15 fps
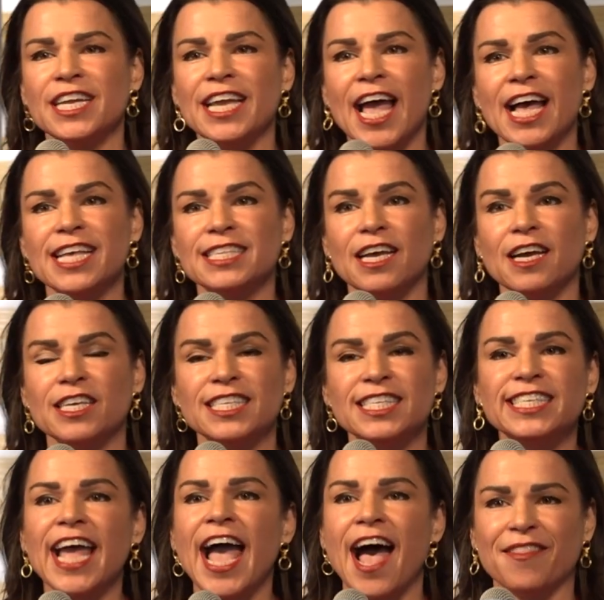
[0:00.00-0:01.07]
has a
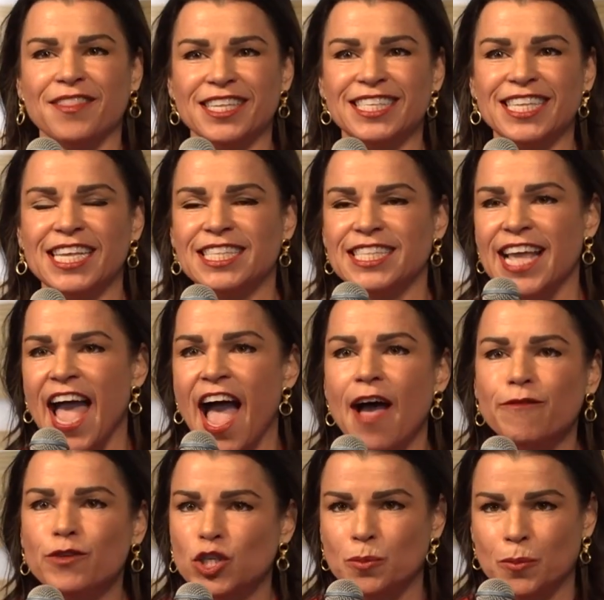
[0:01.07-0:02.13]
stat that says the
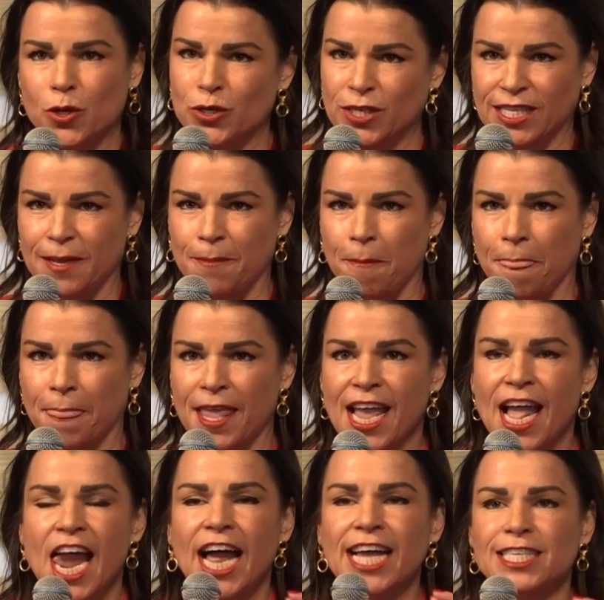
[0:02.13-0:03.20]
average person
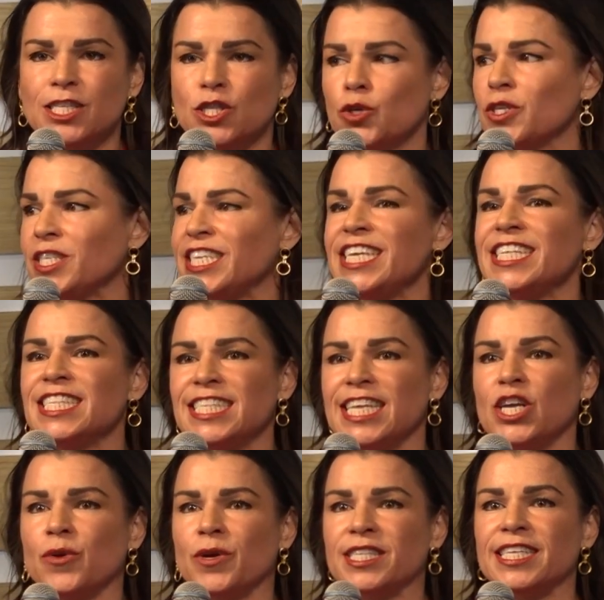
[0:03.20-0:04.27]
has 13
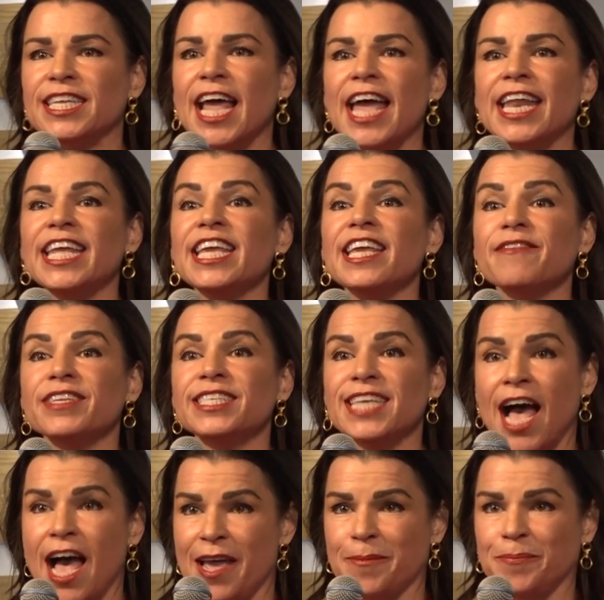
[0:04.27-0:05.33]
secrets at any given
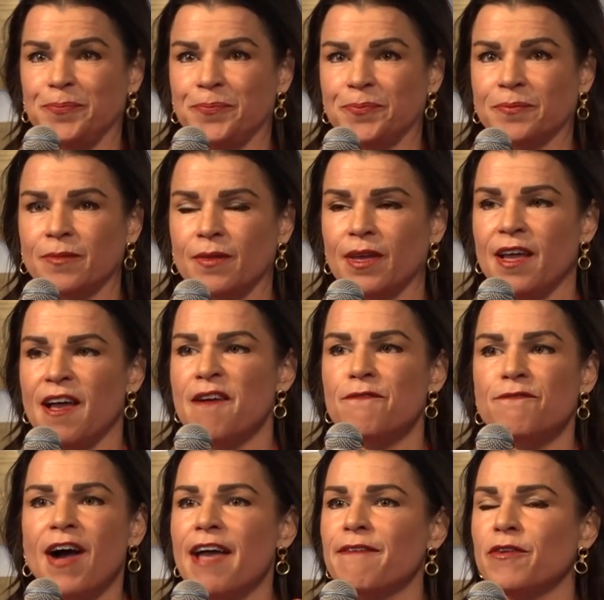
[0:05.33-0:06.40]
time,
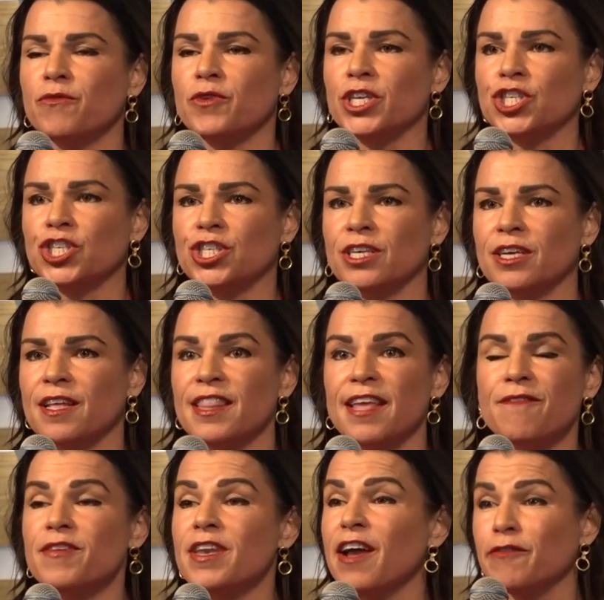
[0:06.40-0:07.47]
5 of which they've
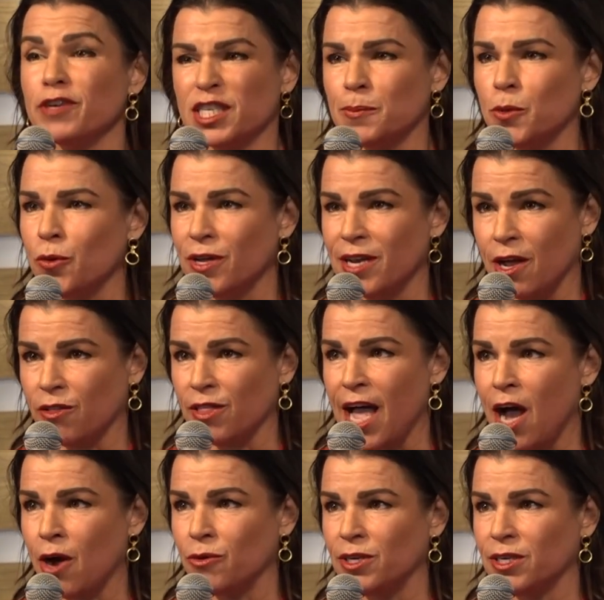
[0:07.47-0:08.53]
never spoken out
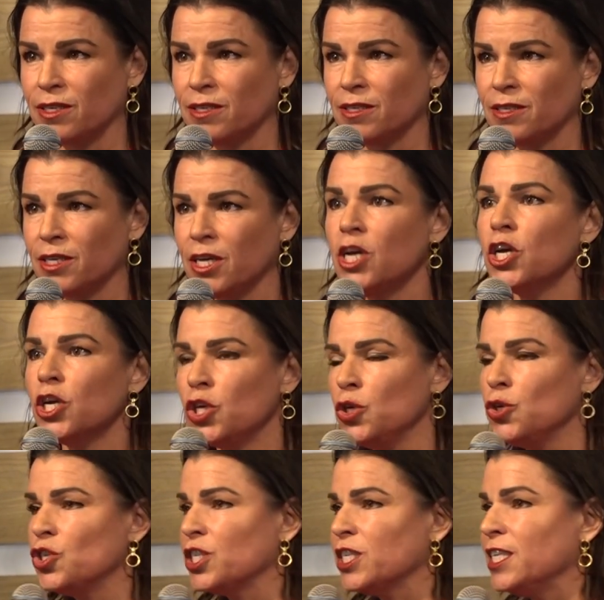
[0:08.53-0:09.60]
loud,
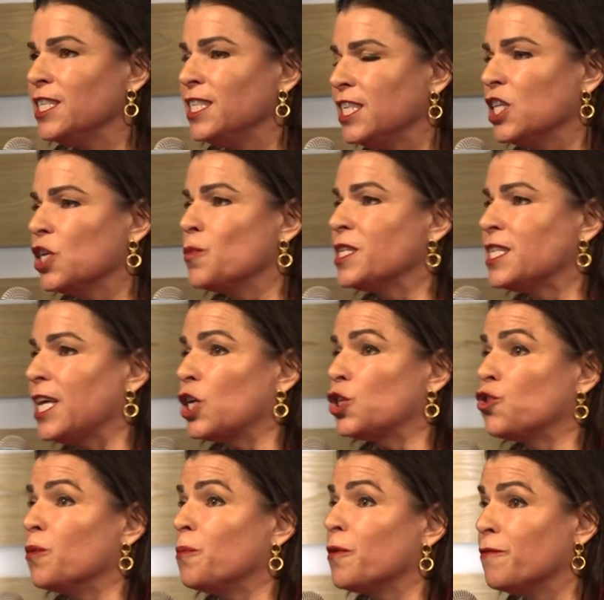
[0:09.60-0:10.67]
usually dealing with sexual
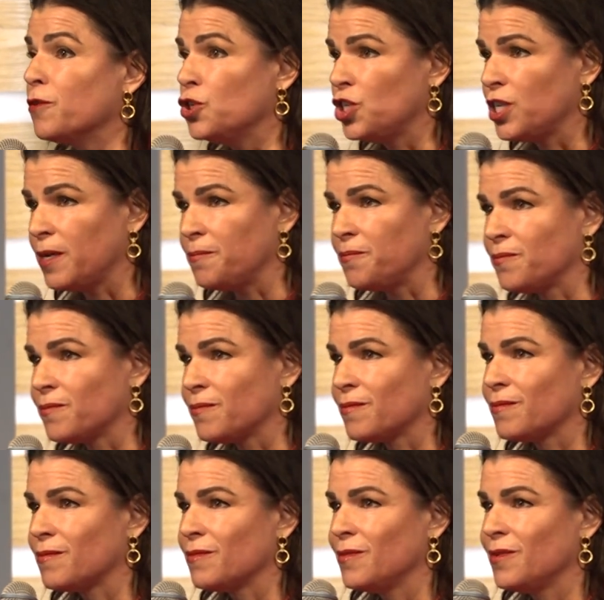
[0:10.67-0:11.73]
perversion.
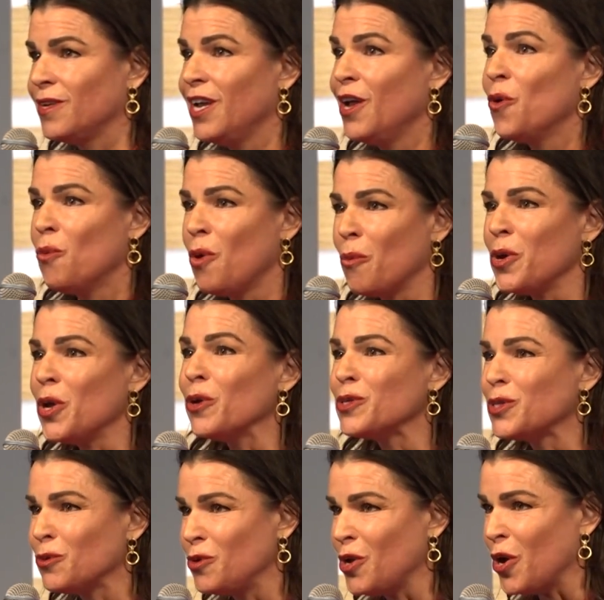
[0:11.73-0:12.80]
What we also
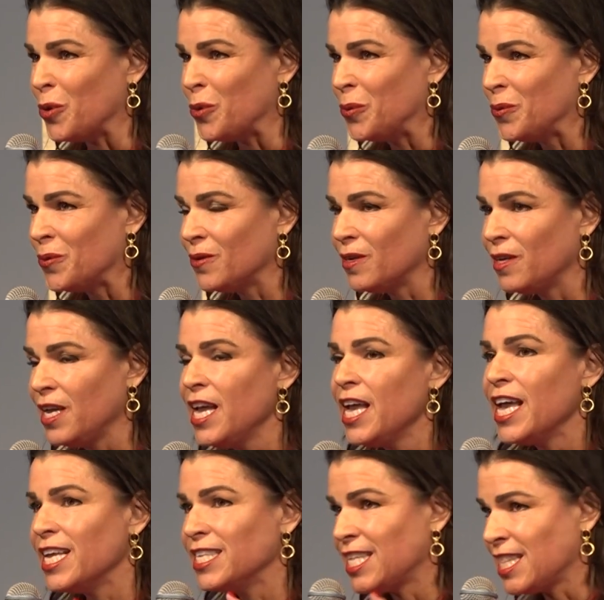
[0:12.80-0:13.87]
know
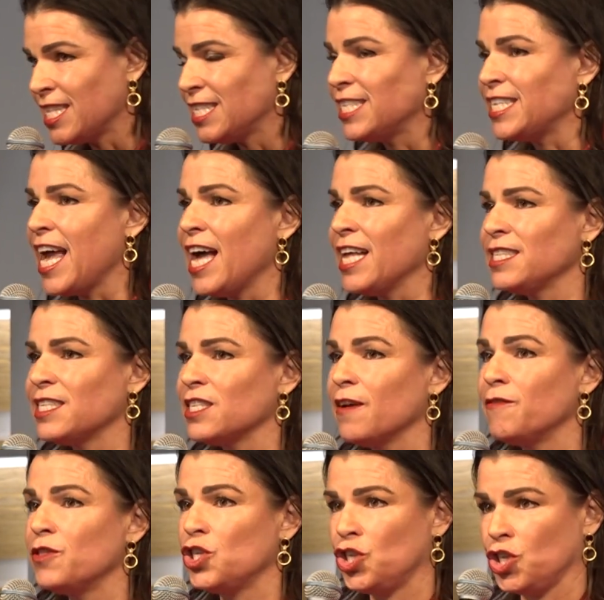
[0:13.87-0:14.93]
is that the stats of
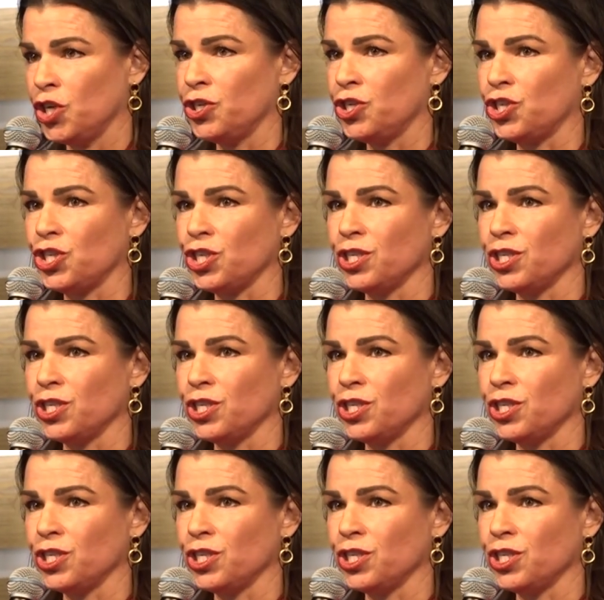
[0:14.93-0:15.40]
the church